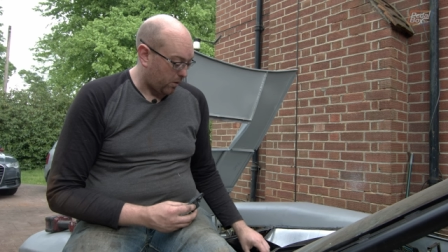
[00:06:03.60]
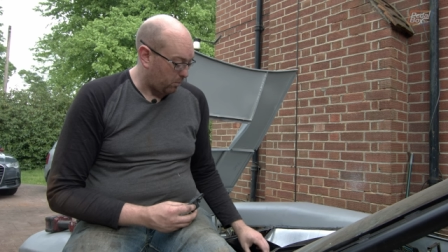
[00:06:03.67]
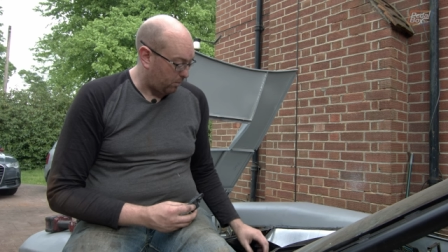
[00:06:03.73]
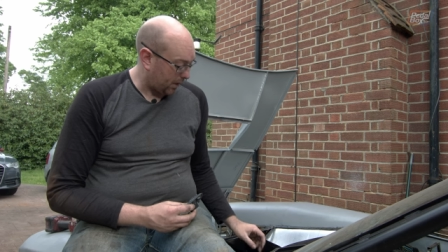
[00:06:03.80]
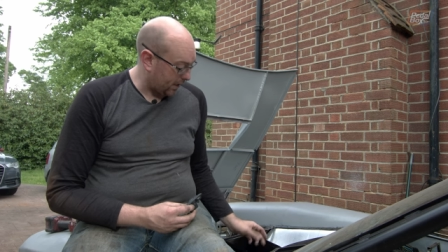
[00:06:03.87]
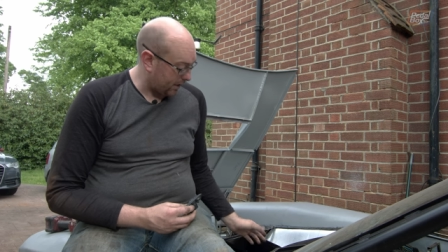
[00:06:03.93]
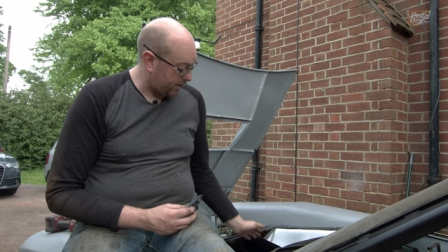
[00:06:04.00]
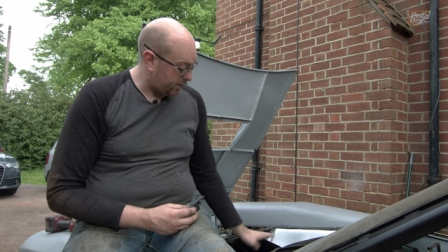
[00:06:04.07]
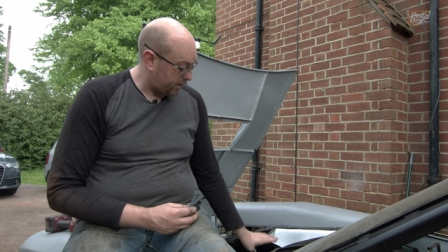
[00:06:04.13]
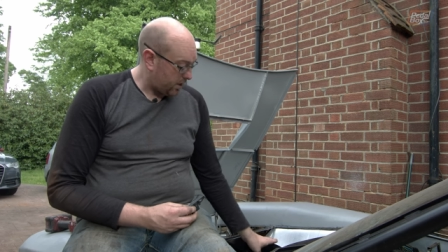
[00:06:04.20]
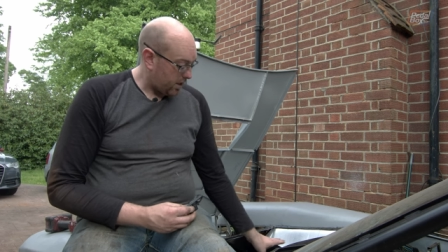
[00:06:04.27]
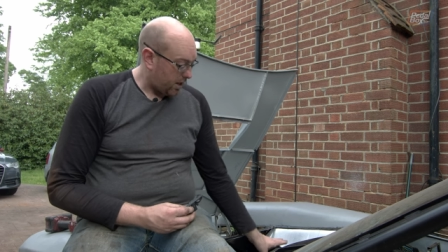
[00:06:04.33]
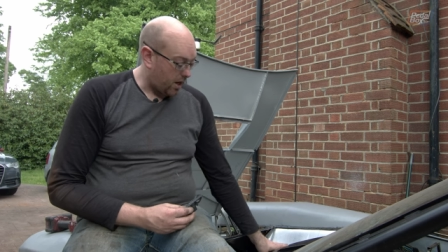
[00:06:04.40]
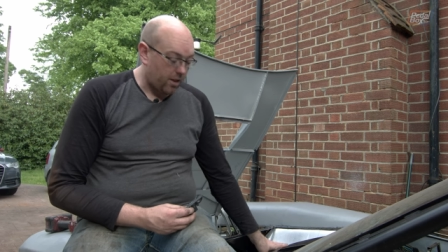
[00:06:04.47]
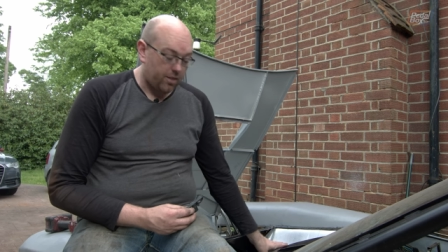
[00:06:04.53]
on a plate
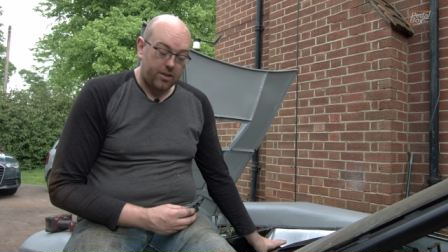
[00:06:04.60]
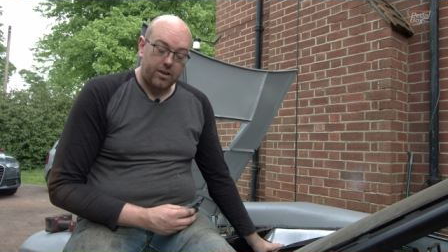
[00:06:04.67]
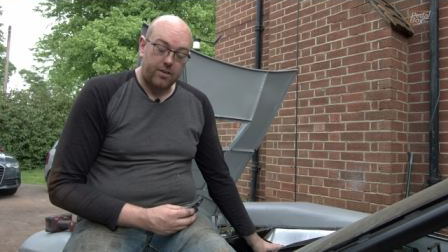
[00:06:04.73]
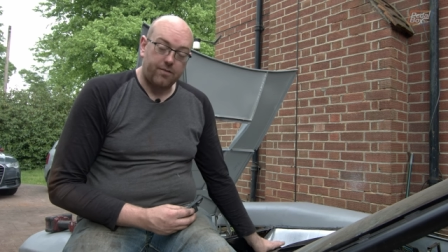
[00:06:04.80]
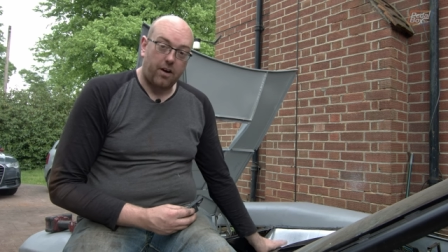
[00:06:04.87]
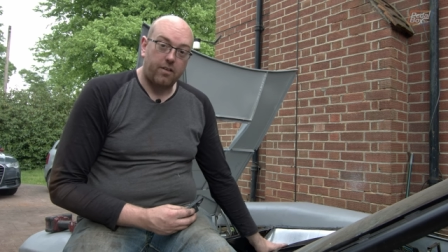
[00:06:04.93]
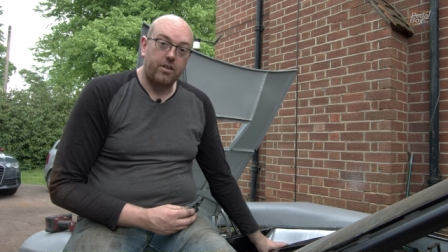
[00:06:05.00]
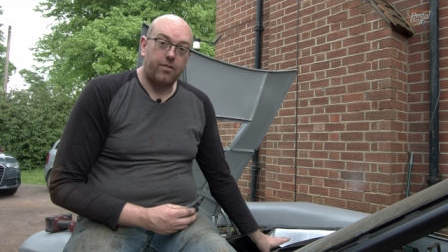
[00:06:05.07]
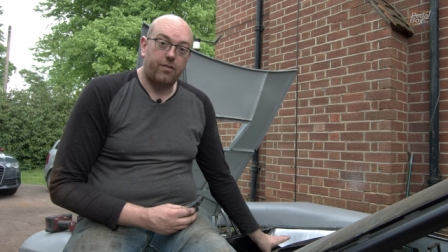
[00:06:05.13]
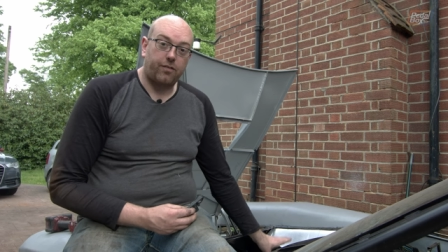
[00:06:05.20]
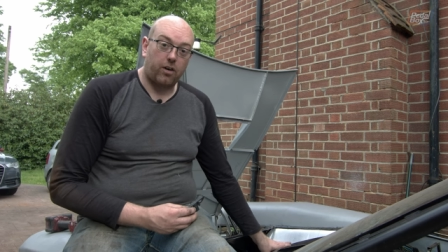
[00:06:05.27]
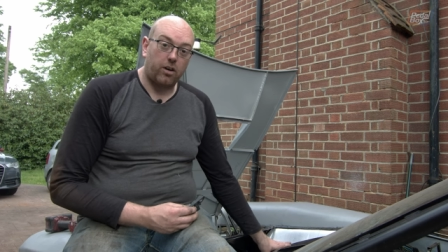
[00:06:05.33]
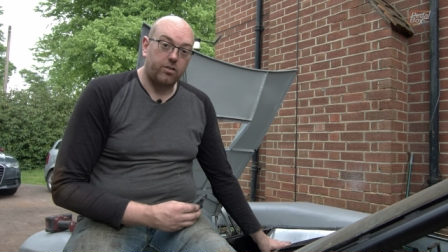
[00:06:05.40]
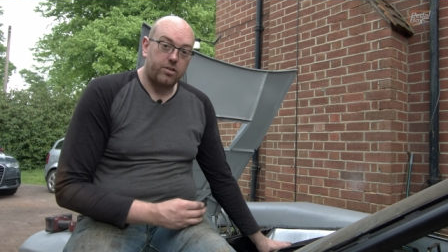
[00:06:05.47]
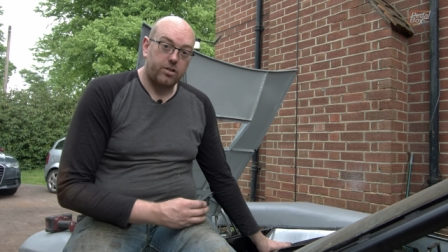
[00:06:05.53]
at the very
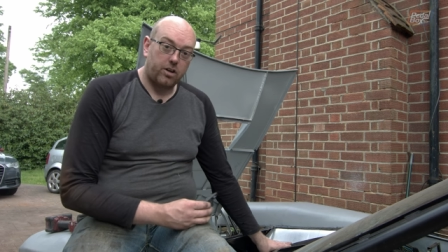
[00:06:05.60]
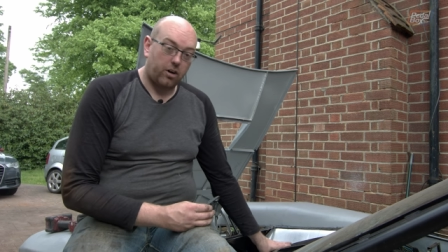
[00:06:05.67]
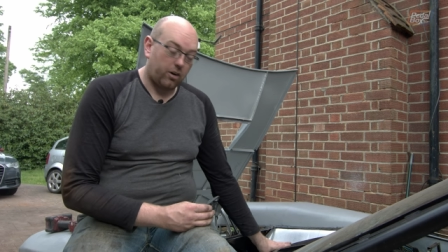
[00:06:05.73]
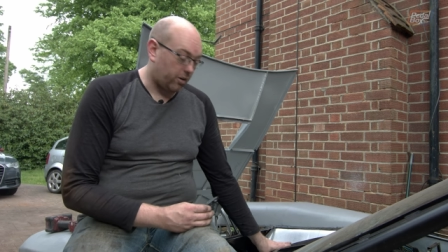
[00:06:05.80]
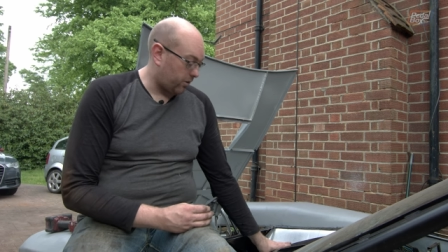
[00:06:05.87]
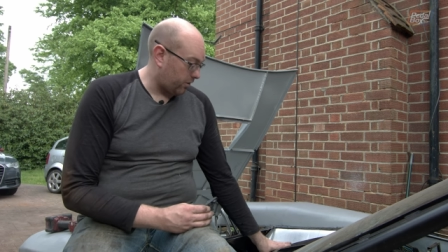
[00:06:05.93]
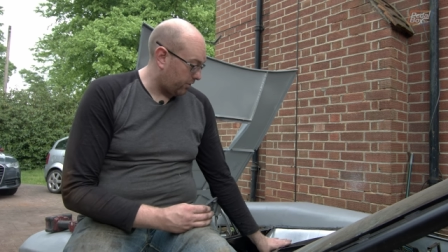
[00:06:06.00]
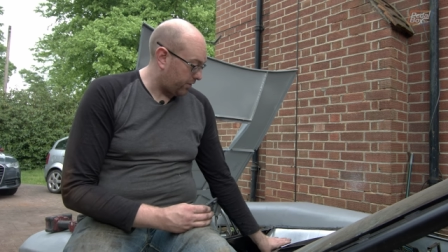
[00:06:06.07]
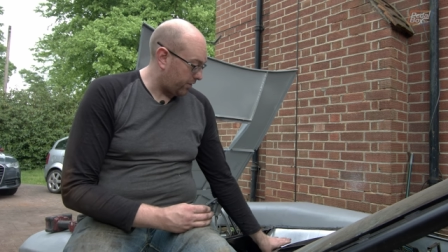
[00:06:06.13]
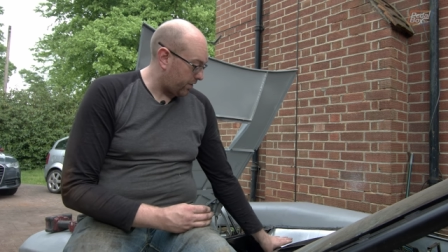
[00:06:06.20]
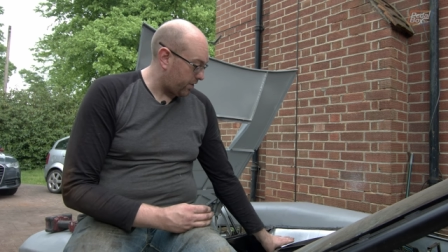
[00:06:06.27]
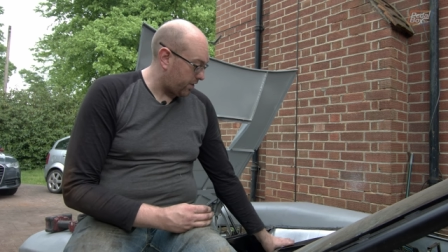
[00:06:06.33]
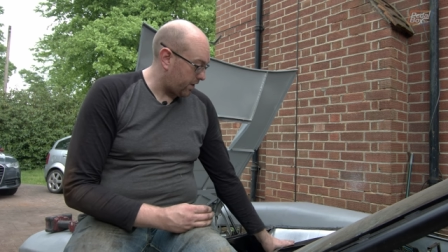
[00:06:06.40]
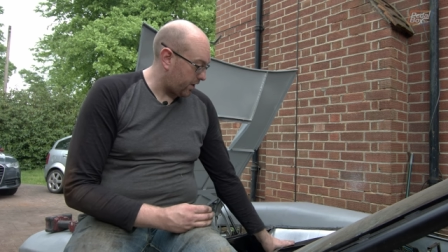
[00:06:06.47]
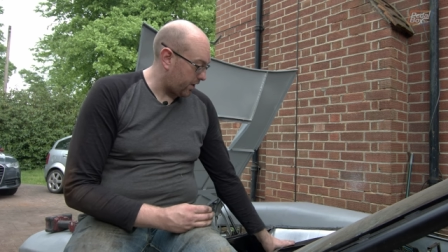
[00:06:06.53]
front of
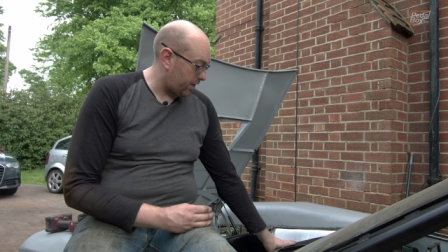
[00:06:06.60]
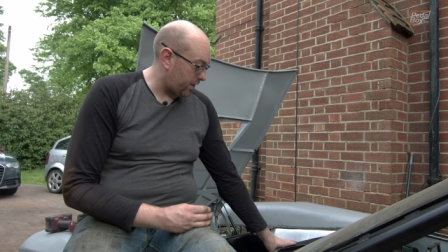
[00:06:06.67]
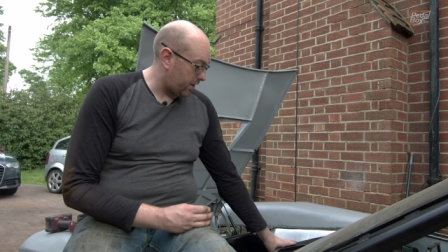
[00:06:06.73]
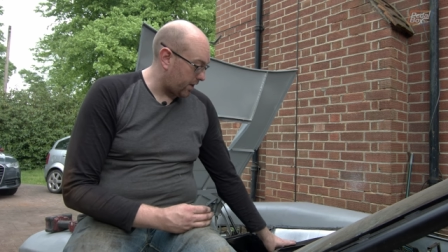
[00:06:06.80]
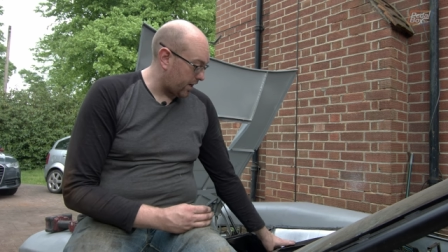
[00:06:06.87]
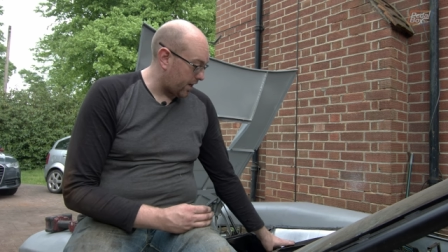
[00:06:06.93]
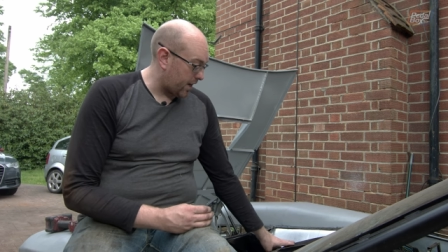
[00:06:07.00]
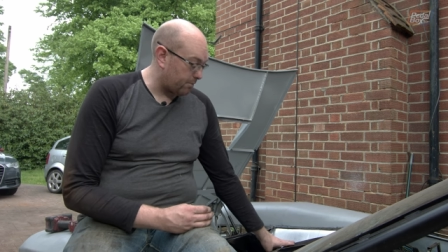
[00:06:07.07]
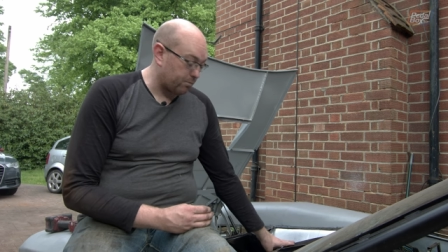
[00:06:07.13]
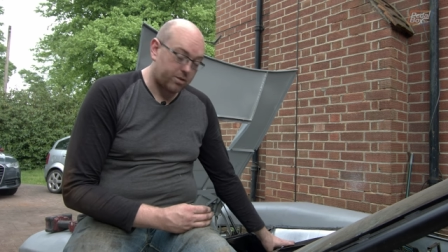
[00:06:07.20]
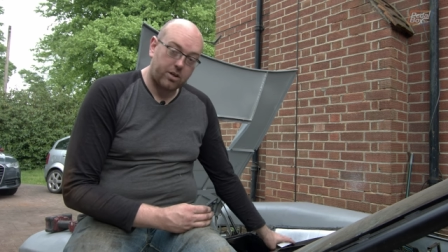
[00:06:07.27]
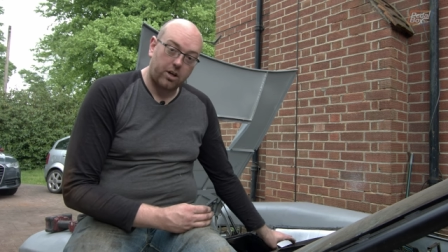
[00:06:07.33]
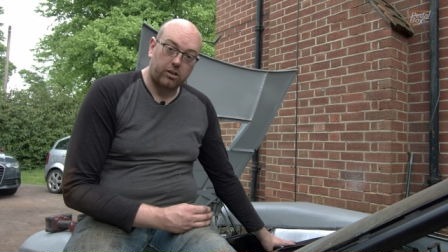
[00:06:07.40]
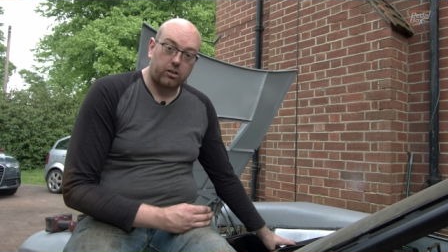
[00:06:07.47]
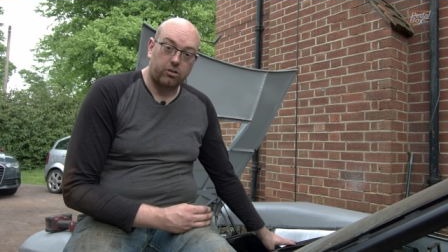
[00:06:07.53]
the um,
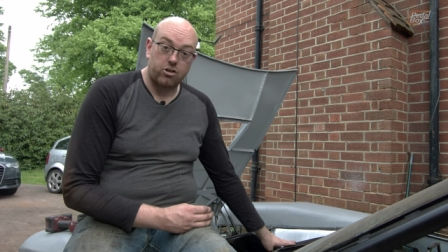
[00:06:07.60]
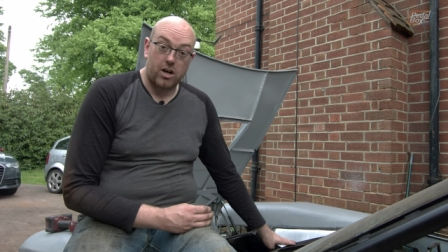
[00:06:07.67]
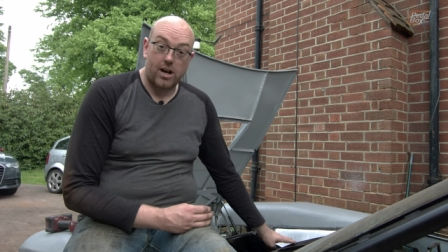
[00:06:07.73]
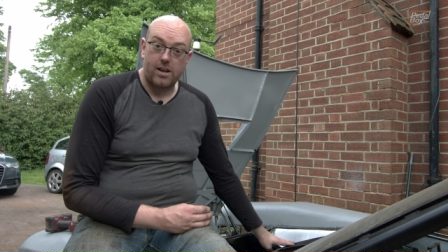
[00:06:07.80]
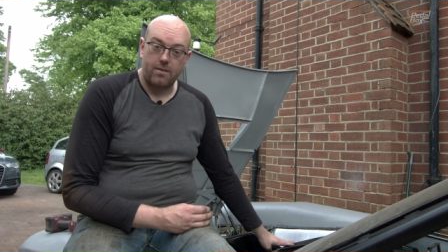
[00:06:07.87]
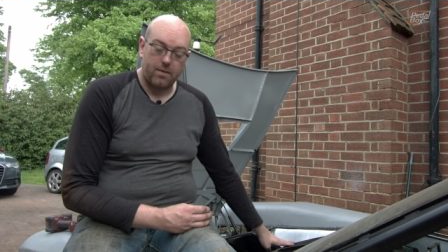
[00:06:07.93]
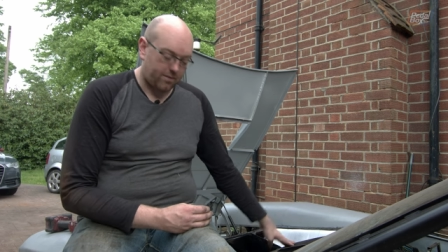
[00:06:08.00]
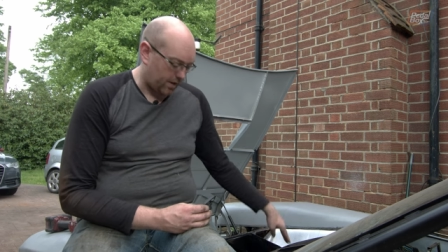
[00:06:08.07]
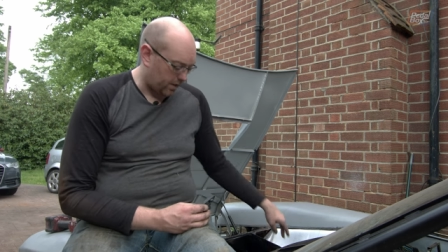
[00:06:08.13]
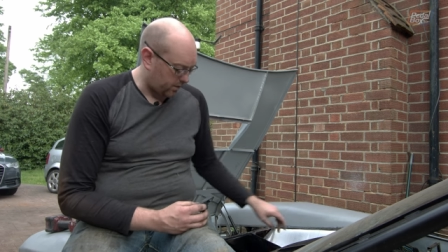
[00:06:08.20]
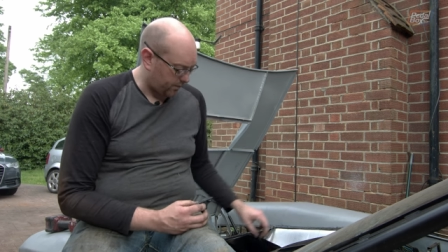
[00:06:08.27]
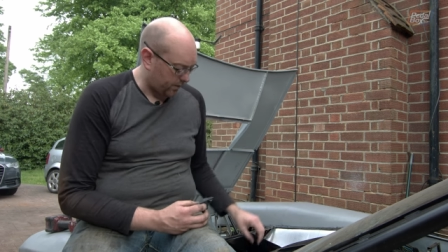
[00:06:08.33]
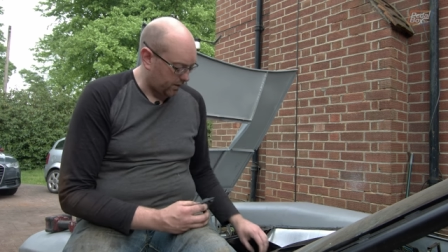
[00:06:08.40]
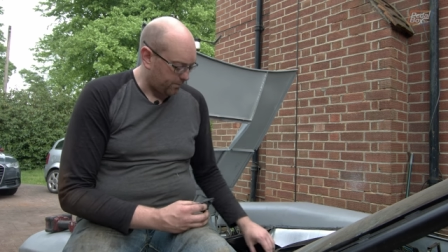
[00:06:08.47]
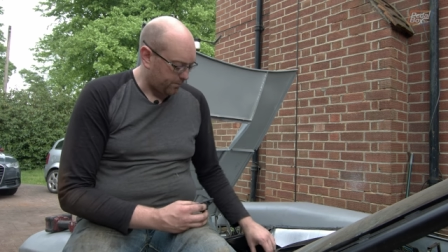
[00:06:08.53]
scuttle tray
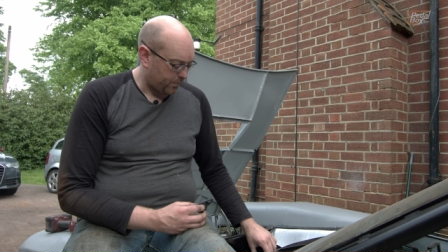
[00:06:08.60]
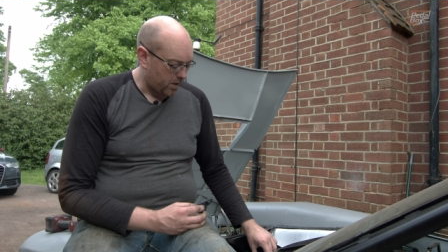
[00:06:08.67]
effectively.